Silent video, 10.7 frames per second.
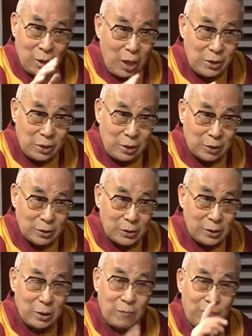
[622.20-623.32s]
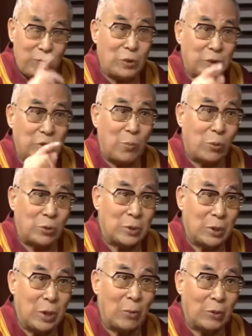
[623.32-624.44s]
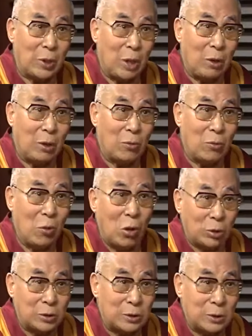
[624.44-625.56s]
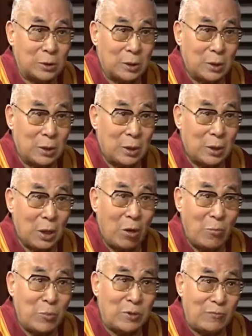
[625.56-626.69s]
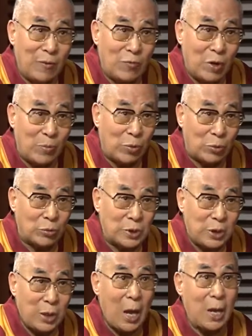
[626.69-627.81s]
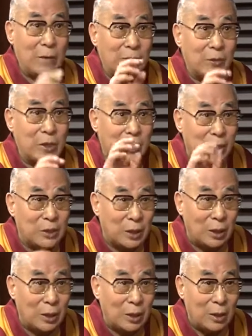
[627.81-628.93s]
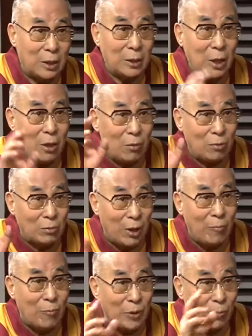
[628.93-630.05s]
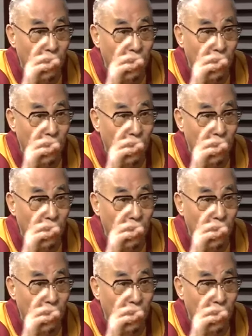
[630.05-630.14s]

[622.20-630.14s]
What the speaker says: articles fully support about our cause, our middle way approach, and very critical their own government